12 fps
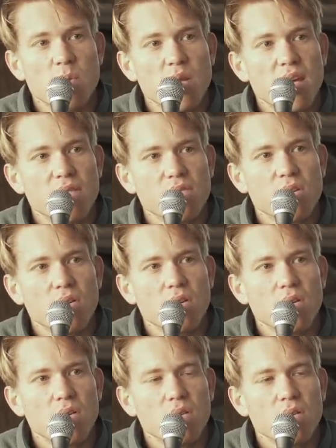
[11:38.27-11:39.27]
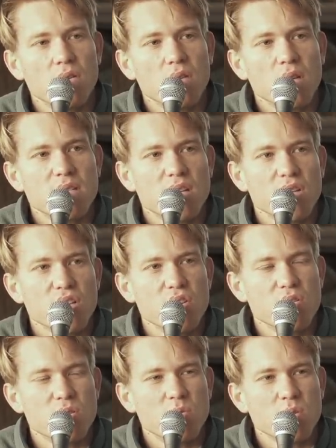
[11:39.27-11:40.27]
but they've got
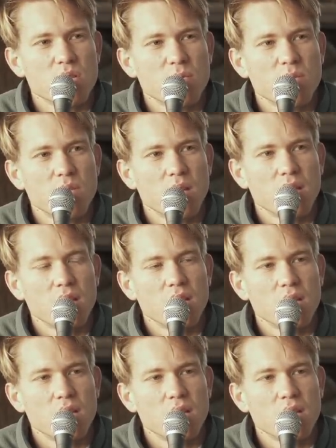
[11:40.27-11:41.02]
unusable, some of it.